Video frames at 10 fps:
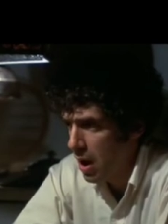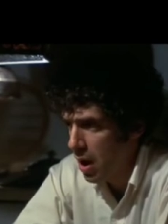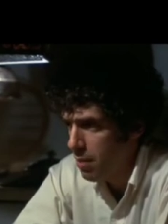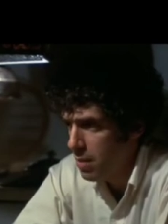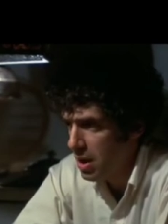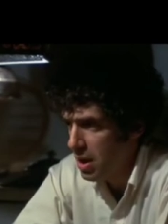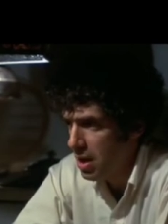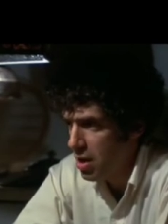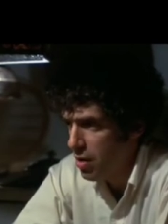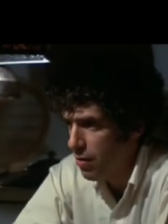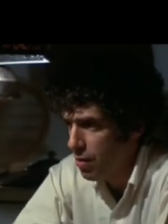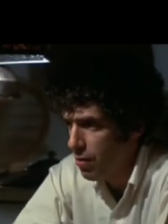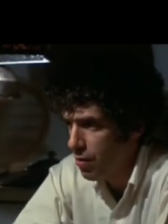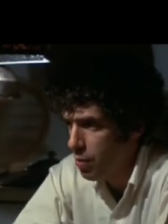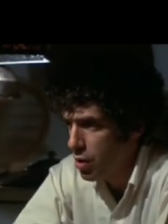I'm not that different
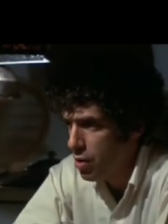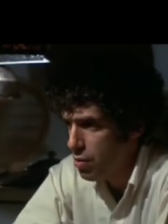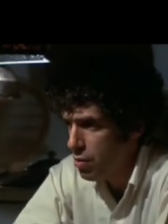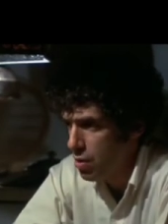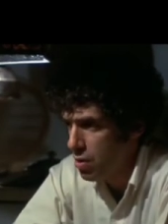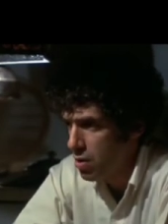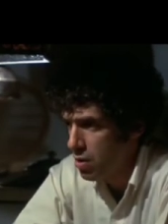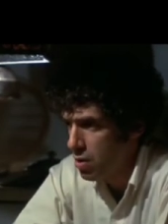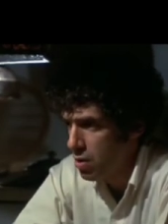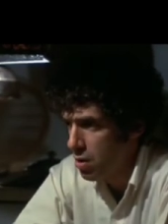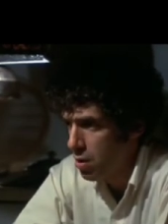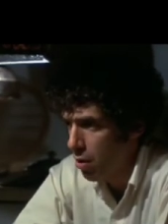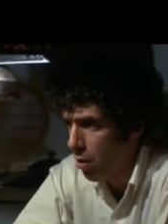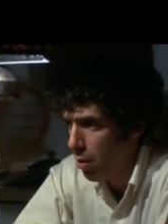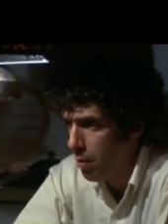from you.
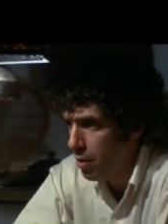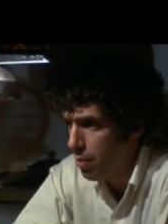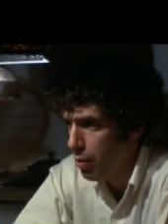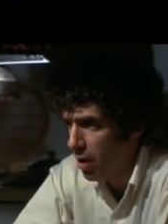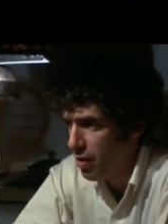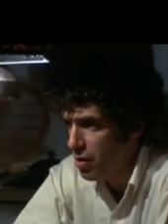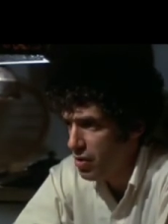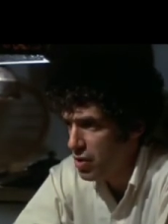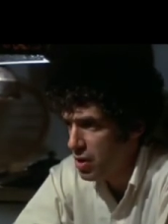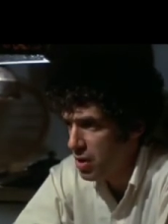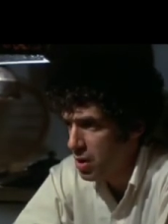All men are brothers.